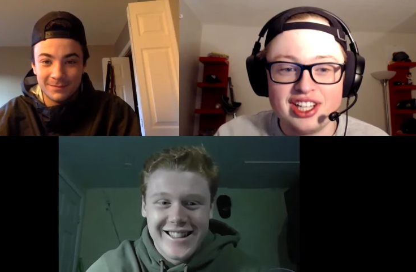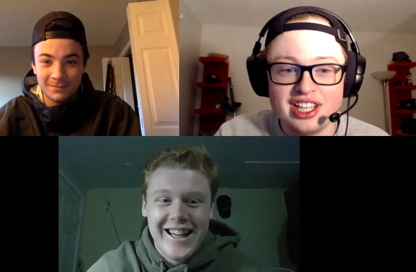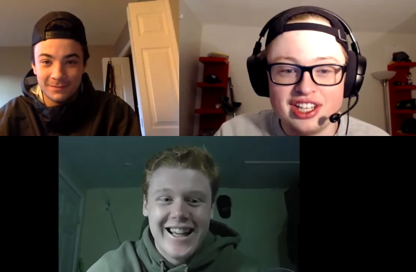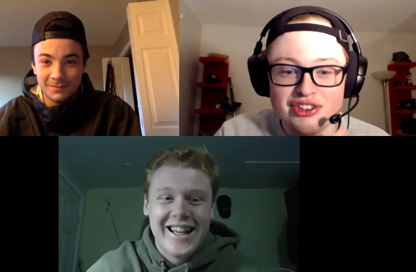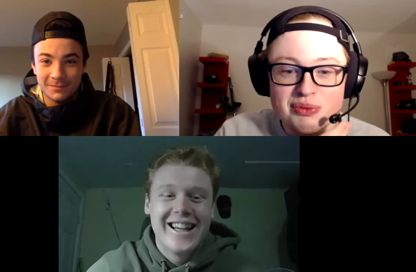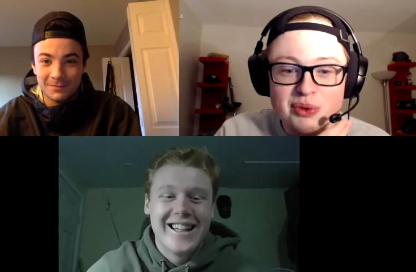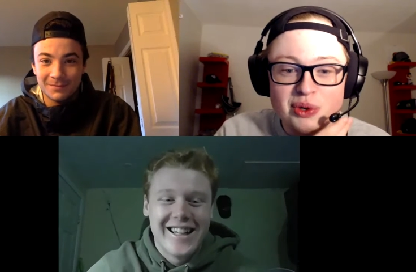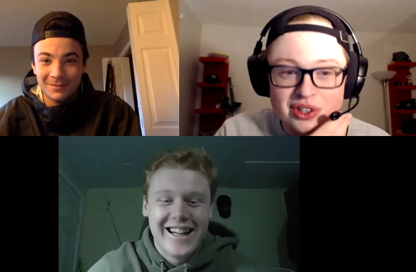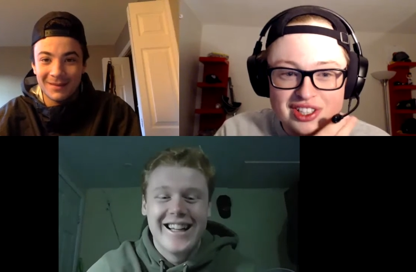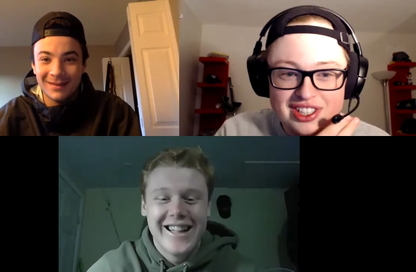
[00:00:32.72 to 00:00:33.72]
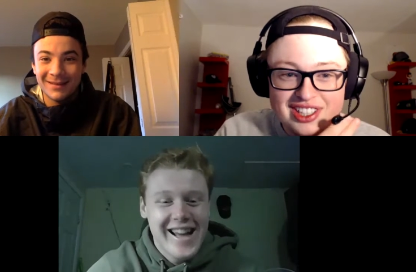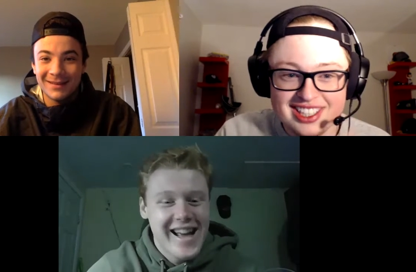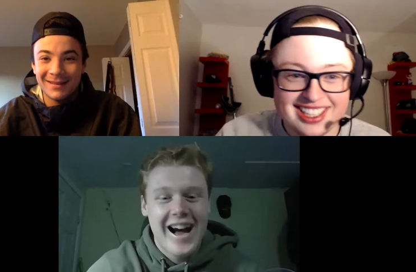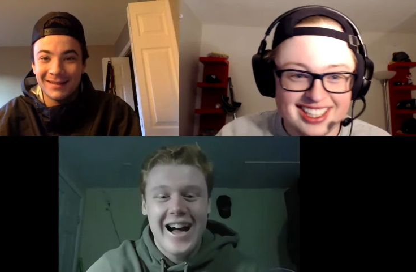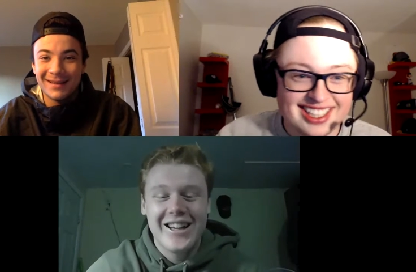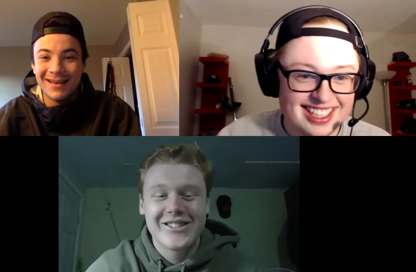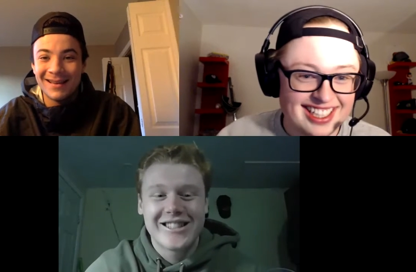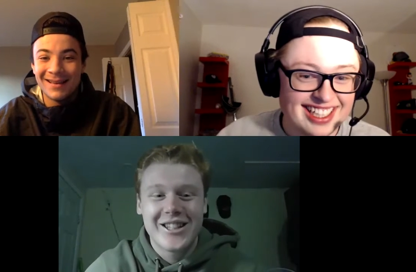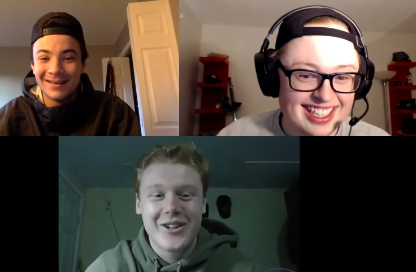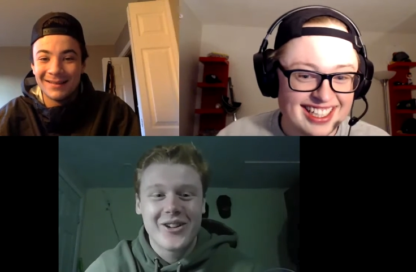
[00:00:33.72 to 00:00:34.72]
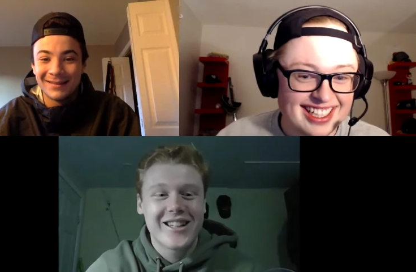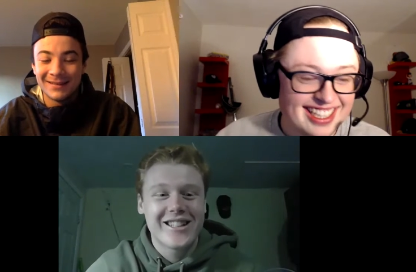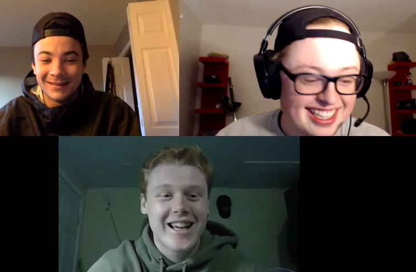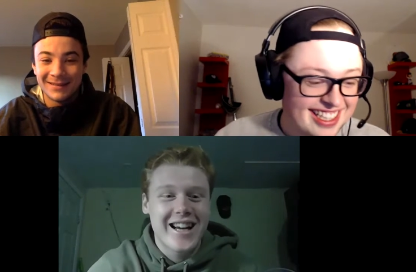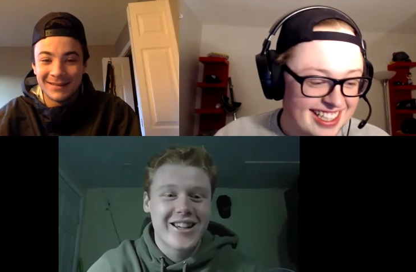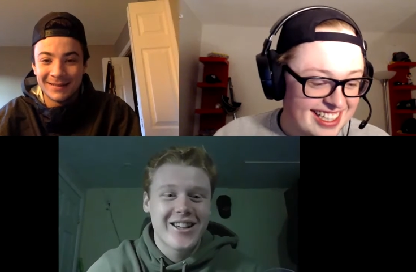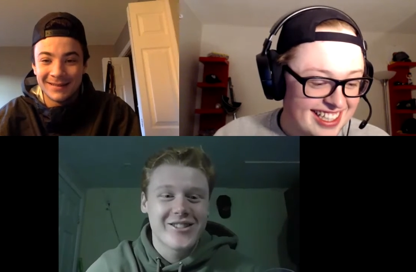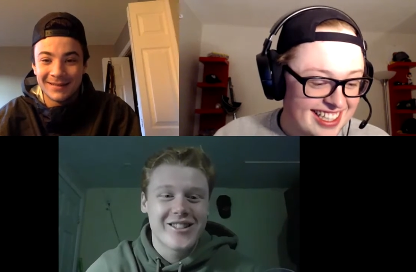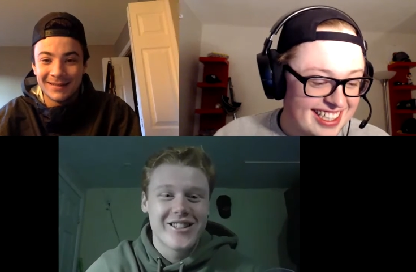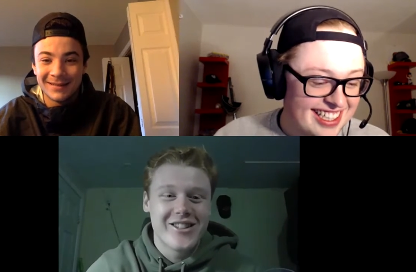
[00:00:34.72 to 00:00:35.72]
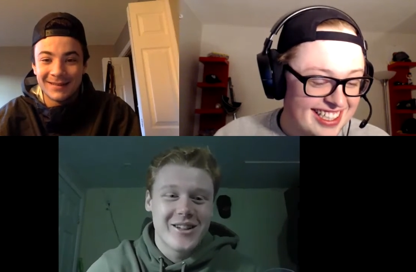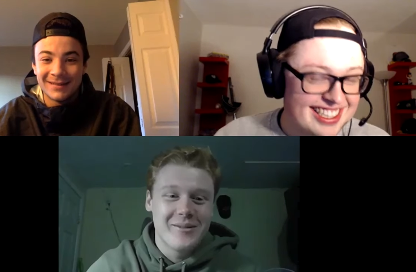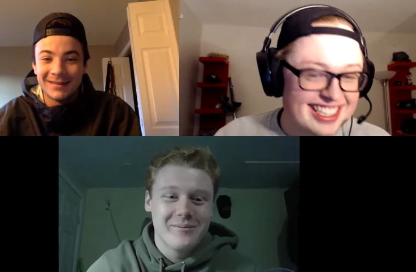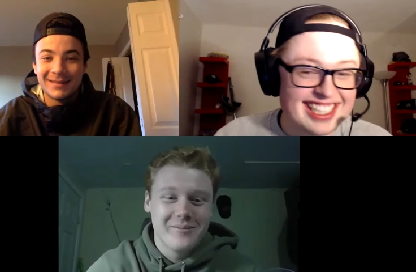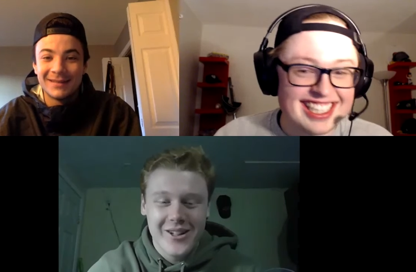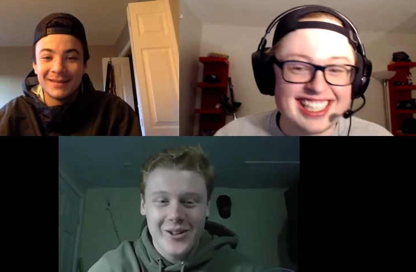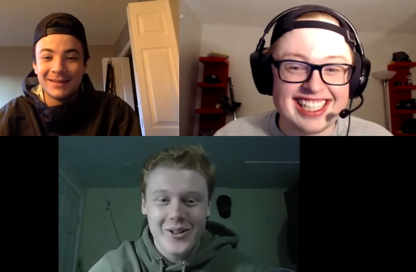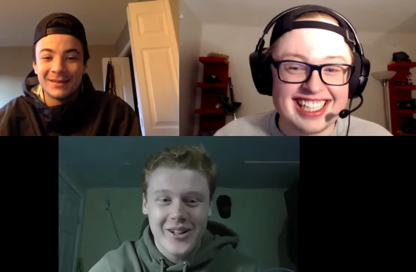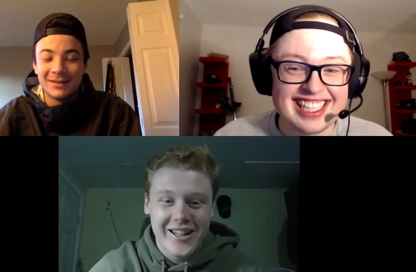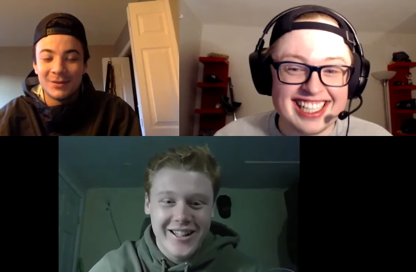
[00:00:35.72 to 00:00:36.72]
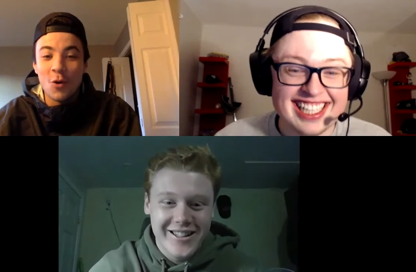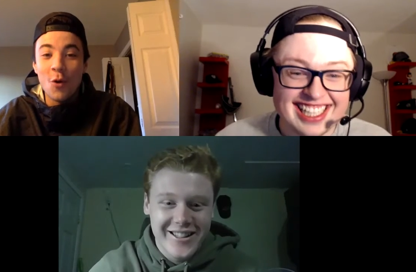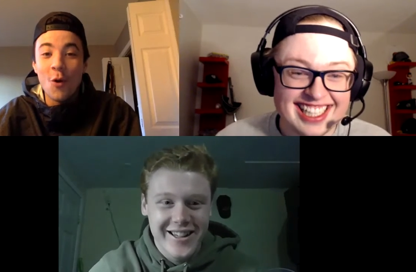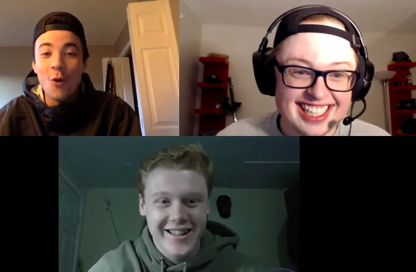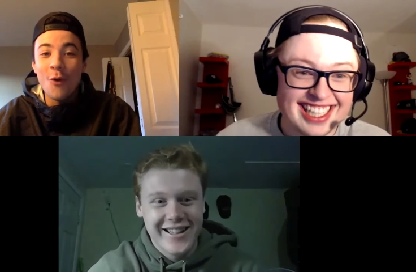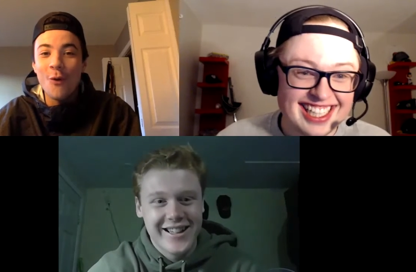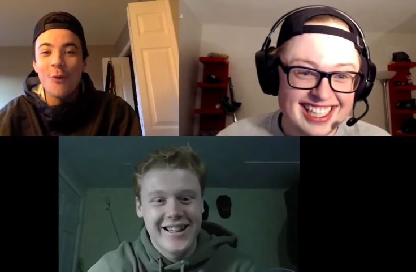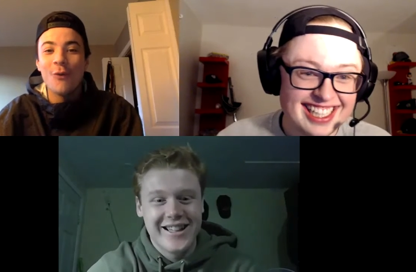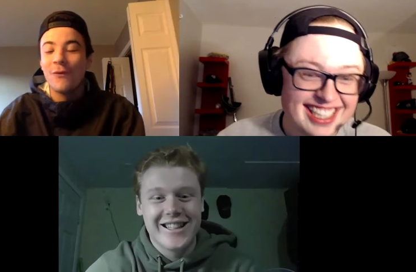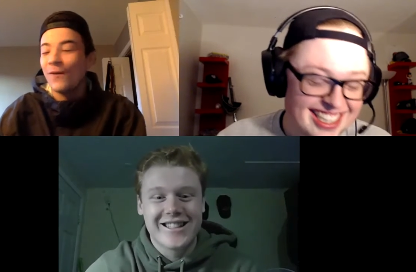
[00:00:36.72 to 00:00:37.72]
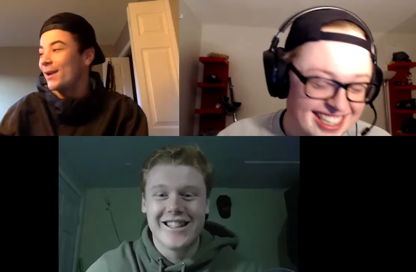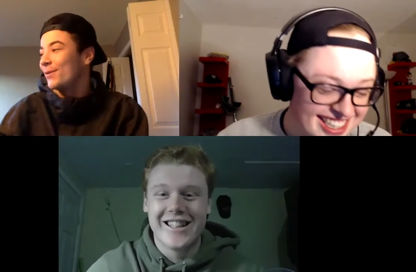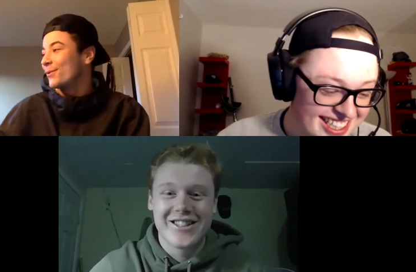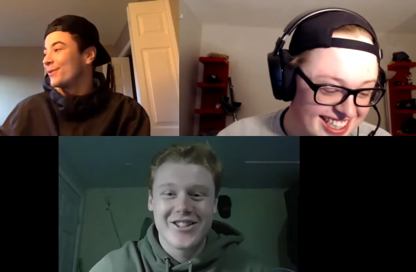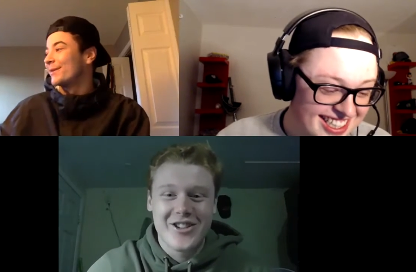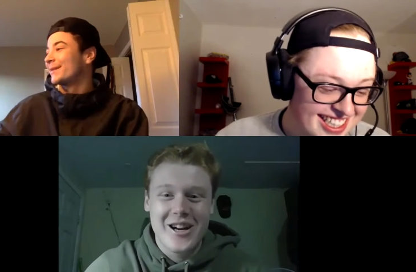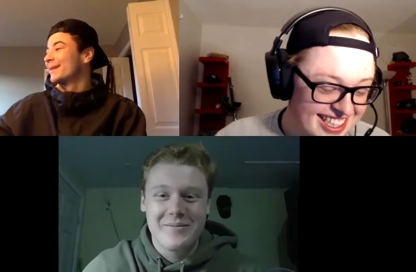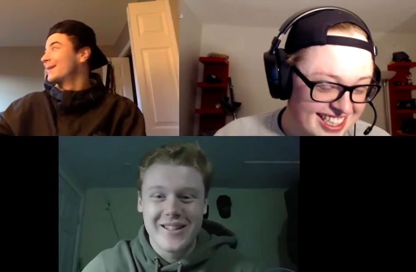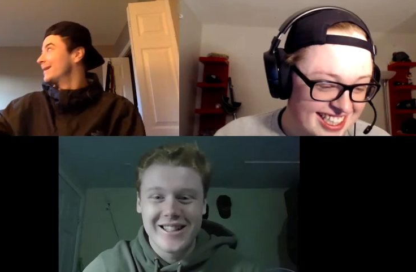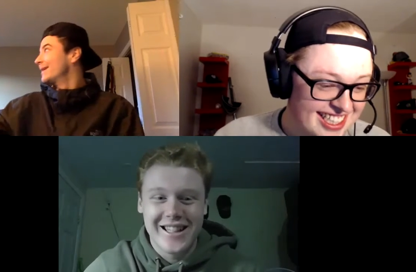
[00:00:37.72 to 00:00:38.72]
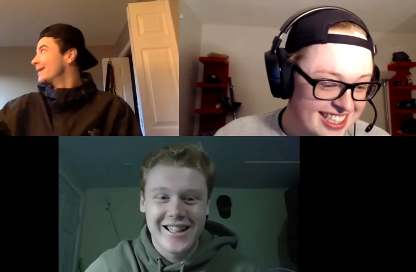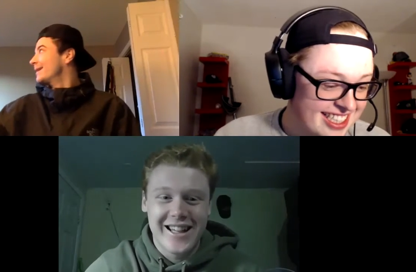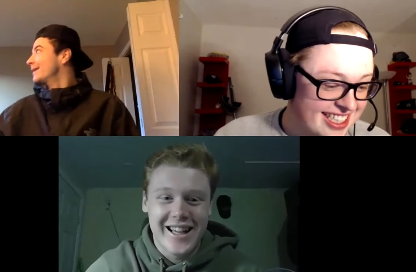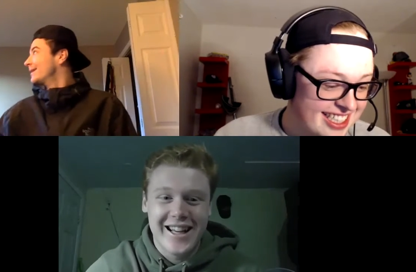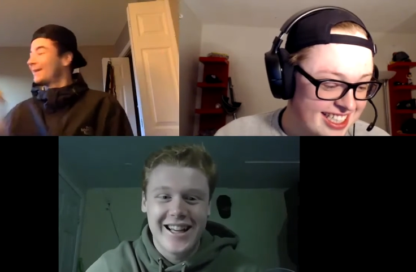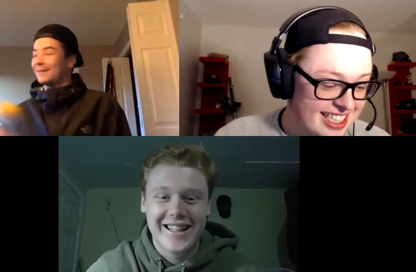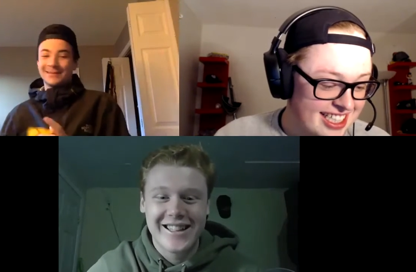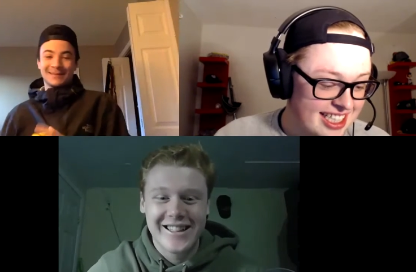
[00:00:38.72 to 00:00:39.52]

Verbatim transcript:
Speaker 1: I don't see Corey as a guy that goes to the gym a whole lot. Either. Oh, he doesn't, he doesn't strike me as that kind of guy.